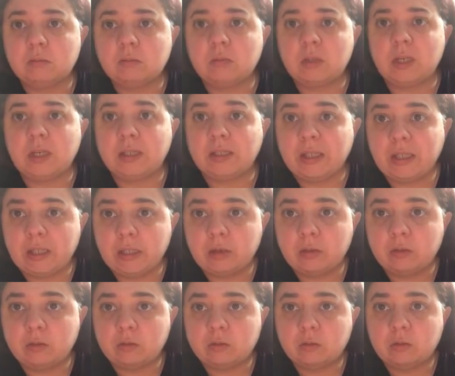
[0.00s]
that I need.
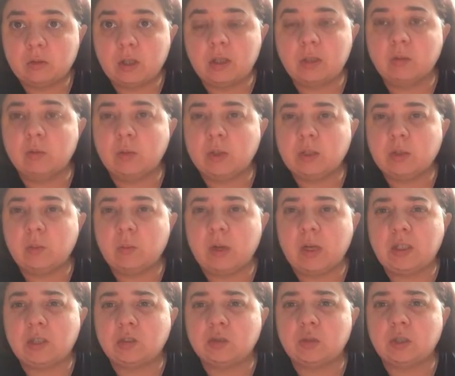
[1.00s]
And the reason
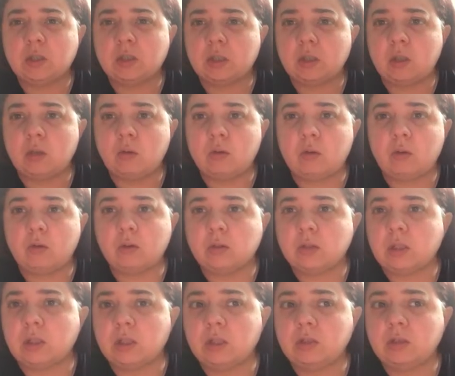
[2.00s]
why I stressed local is
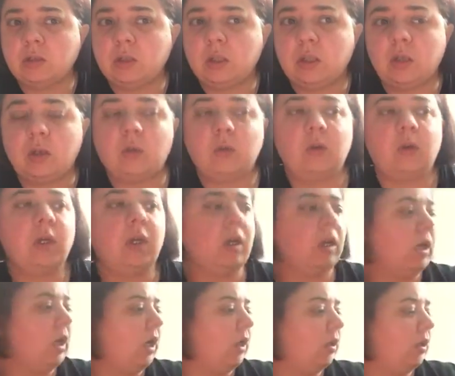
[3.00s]
because, you know,
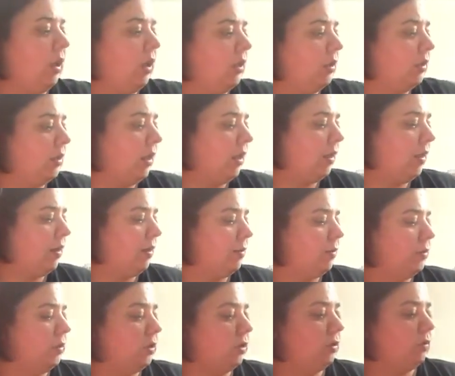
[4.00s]
a lot of
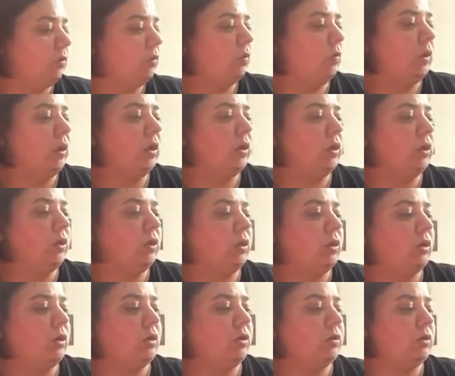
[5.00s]
times when
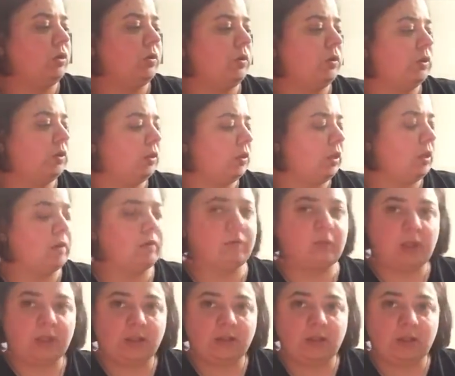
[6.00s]
you're doing stuff
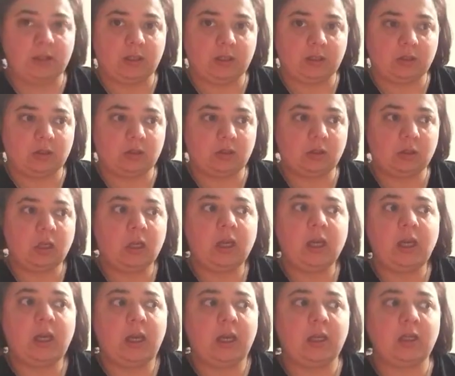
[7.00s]
like this,
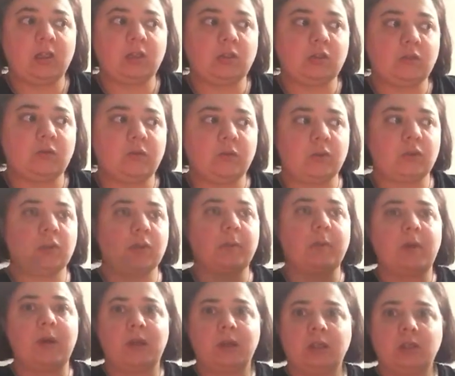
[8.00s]
it is for
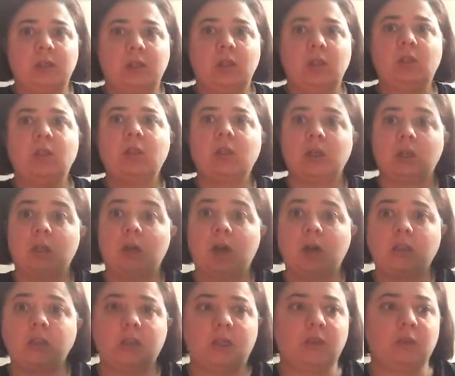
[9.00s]
somebody that you can get in
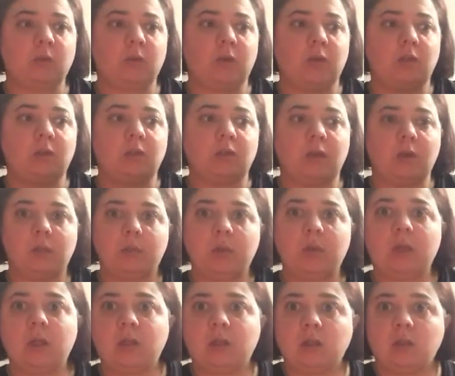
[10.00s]
contact with and
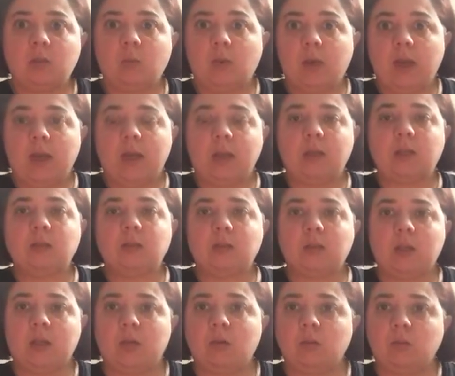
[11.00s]
put it in their way so
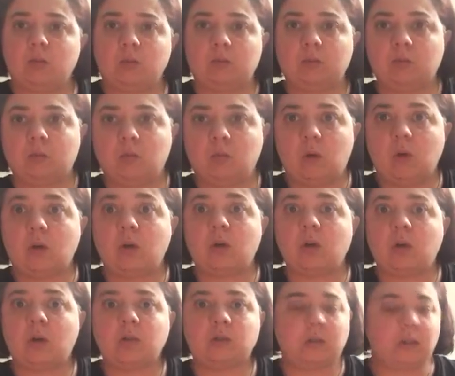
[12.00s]
they can walk
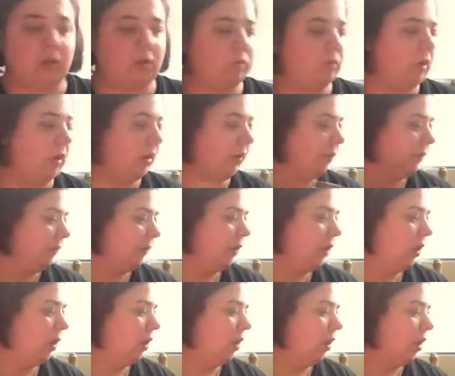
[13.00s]
across it, right?
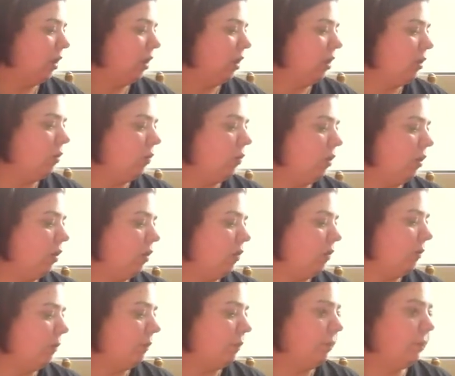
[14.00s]

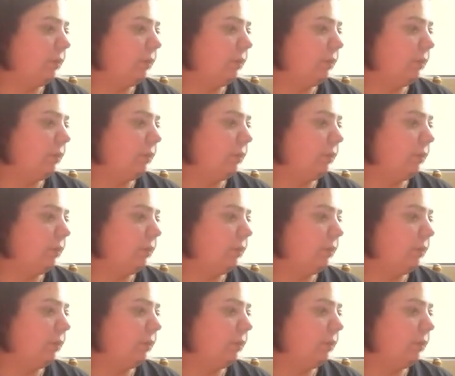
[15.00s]
Well,